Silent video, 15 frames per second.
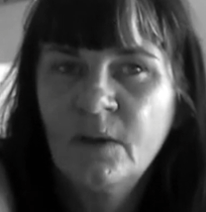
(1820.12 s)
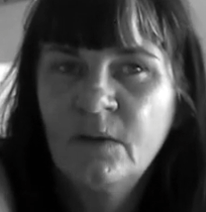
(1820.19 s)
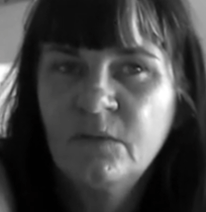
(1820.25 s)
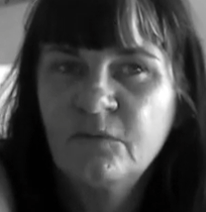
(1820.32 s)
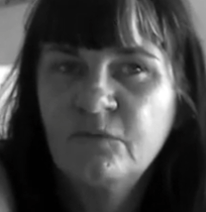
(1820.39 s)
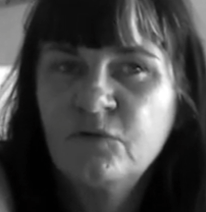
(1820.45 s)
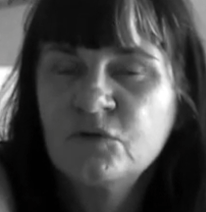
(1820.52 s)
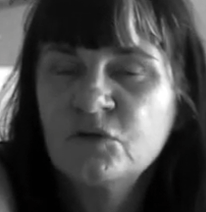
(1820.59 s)

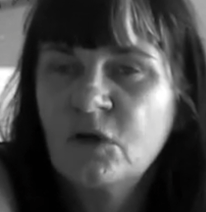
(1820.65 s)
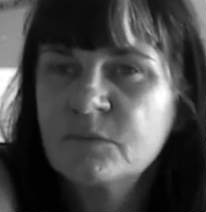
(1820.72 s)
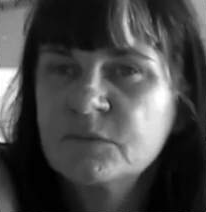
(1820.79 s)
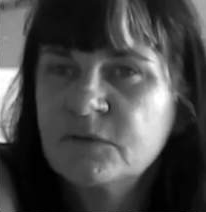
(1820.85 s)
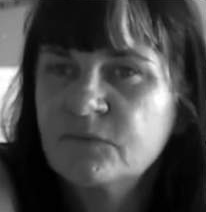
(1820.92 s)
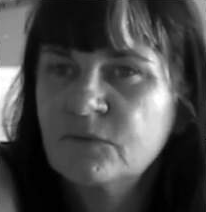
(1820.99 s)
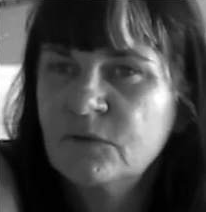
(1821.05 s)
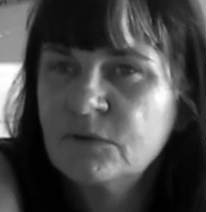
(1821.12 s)
the few times
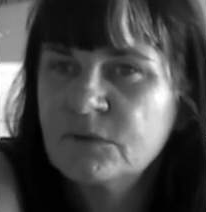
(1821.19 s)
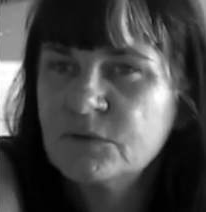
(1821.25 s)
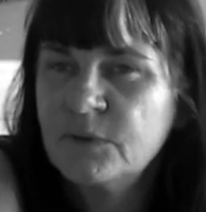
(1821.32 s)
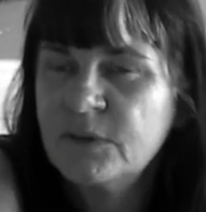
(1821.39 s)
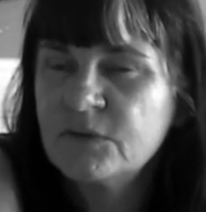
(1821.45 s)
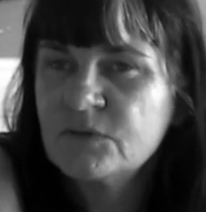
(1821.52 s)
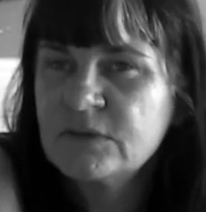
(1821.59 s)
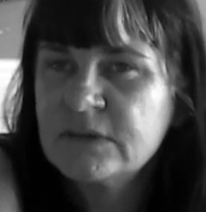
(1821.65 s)
I've gone to a
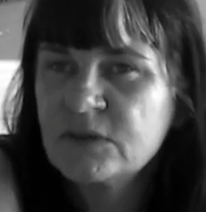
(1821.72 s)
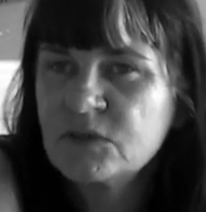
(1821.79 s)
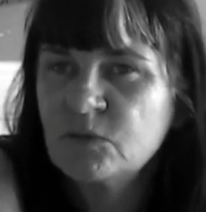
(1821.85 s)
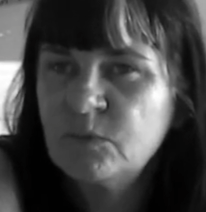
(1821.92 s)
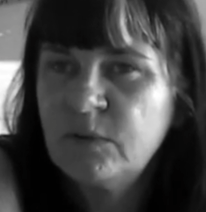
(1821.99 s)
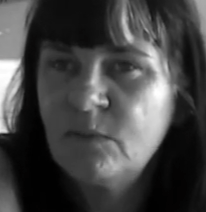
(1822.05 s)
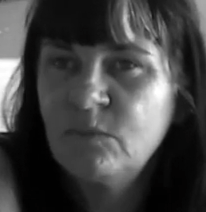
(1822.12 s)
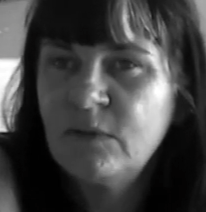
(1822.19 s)

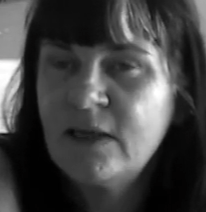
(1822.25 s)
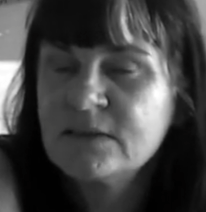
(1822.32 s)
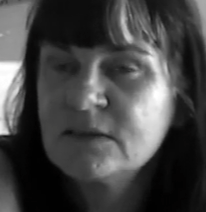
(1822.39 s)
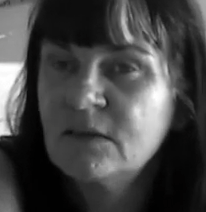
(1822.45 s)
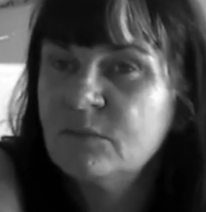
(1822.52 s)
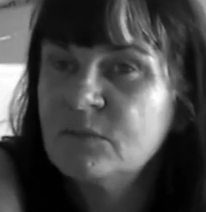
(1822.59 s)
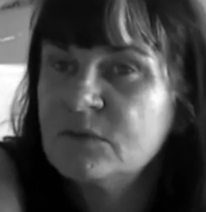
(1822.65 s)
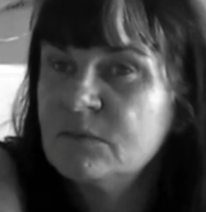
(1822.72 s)
heterosexual pub, last
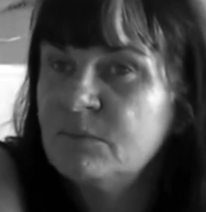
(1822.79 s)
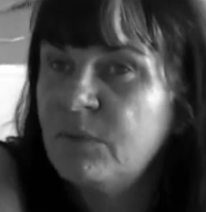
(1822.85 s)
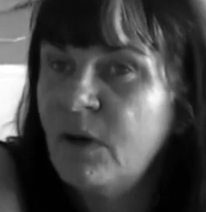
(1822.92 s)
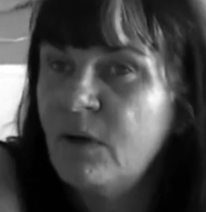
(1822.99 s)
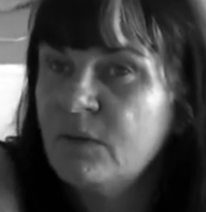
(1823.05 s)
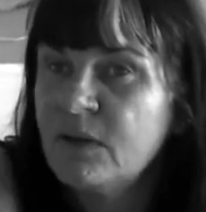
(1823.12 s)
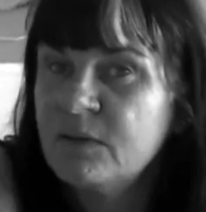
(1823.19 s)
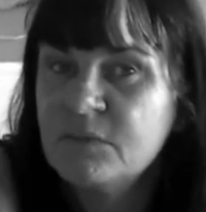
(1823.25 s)
time was in
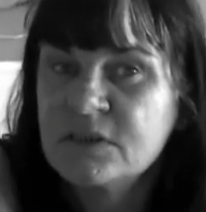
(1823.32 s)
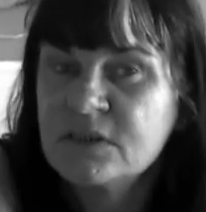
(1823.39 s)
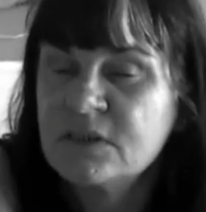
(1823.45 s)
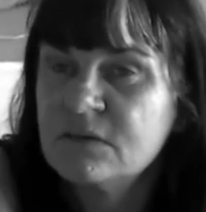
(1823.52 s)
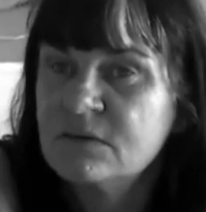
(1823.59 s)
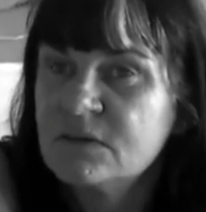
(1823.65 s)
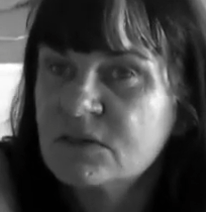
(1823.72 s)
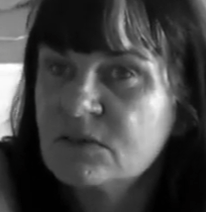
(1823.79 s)
Byron, I had my
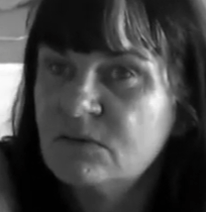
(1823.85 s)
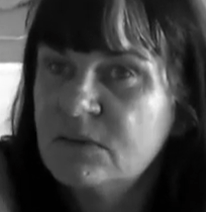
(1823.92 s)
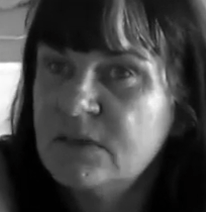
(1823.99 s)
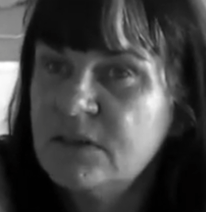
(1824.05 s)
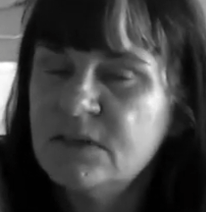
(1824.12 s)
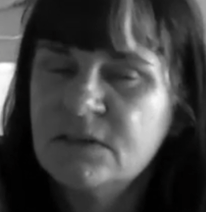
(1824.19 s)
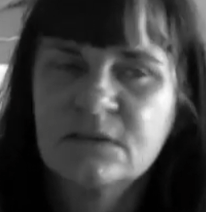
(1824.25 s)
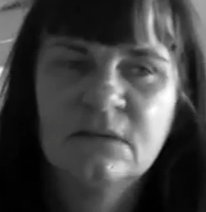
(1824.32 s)
tits
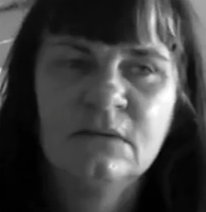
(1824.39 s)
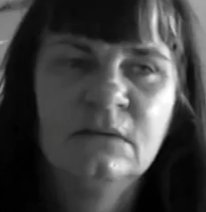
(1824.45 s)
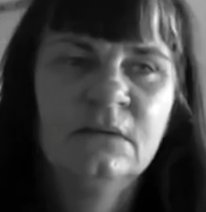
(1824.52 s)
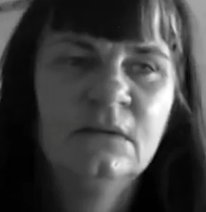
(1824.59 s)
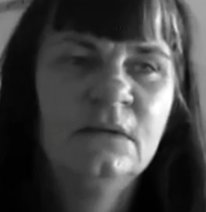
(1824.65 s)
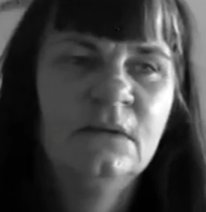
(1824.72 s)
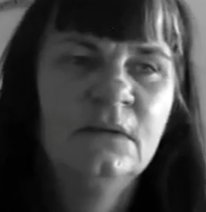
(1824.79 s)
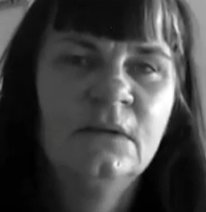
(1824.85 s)
squeezed, and
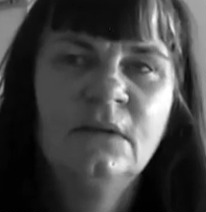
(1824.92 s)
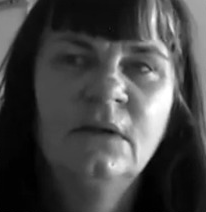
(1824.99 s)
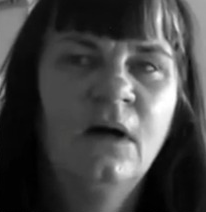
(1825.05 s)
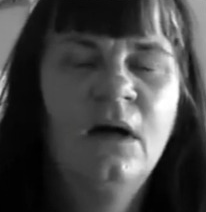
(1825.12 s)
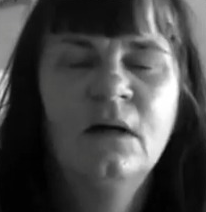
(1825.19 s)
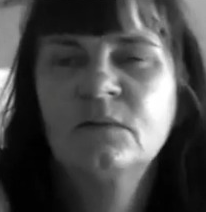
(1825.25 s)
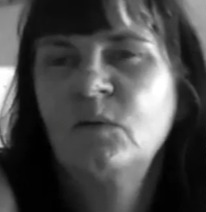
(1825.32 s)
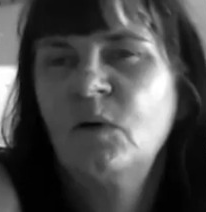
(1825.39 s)

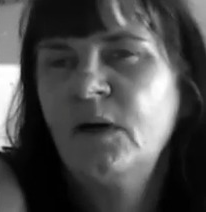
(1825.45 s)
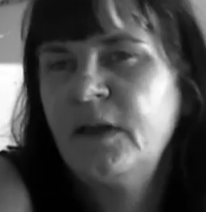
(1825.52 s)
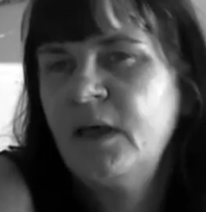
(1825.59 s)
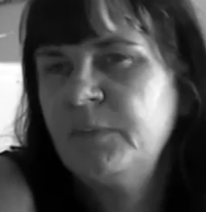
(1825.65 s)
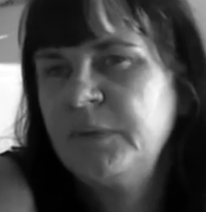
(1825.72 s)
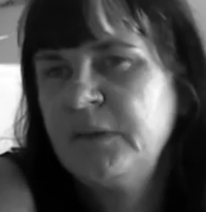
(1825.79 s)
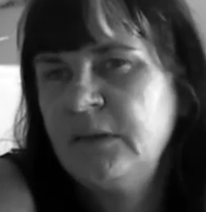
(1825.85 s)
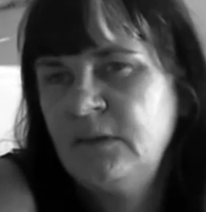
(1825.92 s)
I'm quite
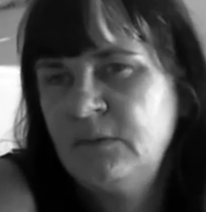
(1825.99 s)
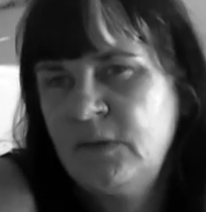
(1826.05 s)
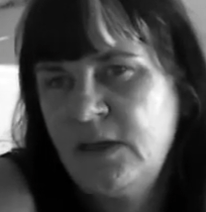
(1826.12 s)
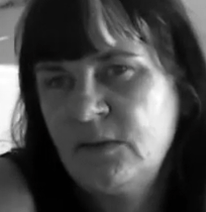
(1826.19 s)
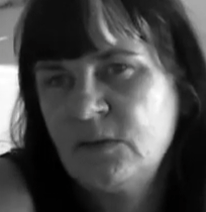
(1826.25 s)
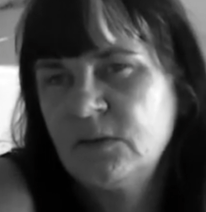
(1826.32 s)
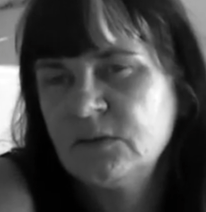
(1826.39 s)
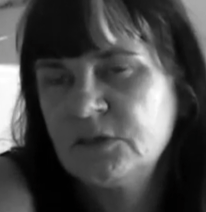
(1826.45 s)
happy in
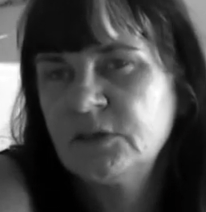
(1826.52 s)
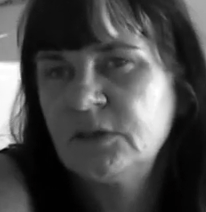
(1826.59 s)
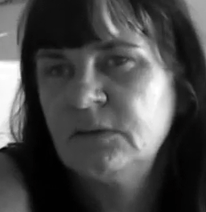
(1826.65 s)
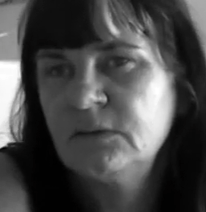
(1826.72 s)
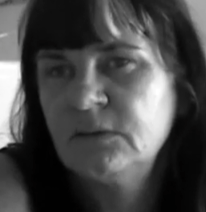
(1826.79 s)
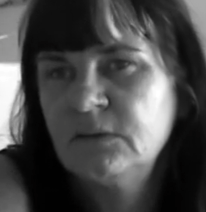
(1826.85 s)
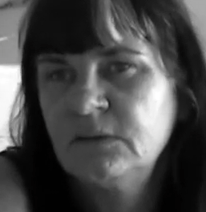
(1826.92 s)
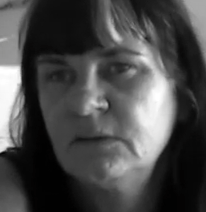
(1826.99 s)
our culture.
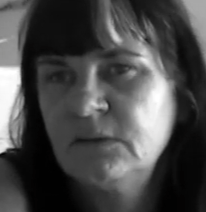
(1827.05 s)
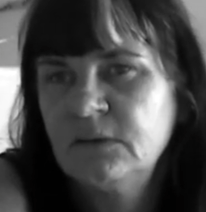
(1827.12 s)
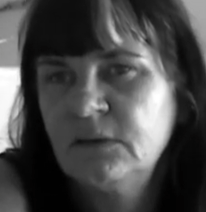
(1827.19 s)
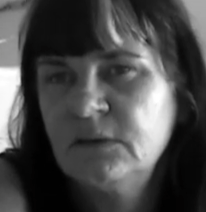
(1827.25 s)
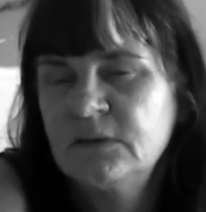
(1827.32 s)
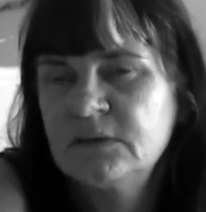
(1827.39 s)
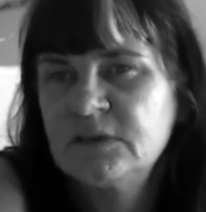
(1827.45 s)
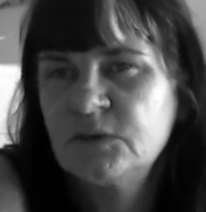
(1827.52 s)

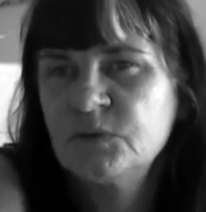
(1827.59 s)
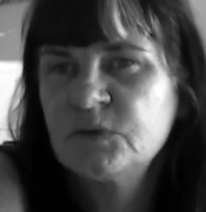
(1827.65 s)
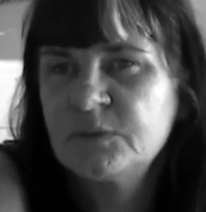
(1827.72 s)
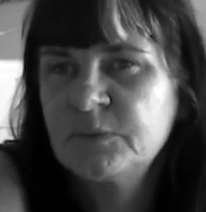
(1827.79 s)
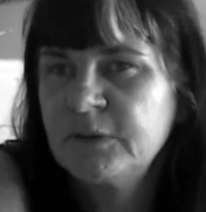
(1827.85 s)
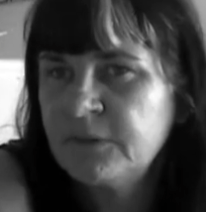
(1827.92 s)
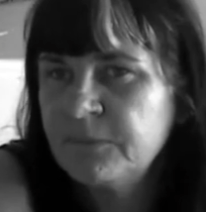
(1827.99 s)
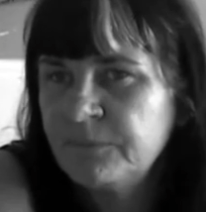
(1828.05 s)
It suits me.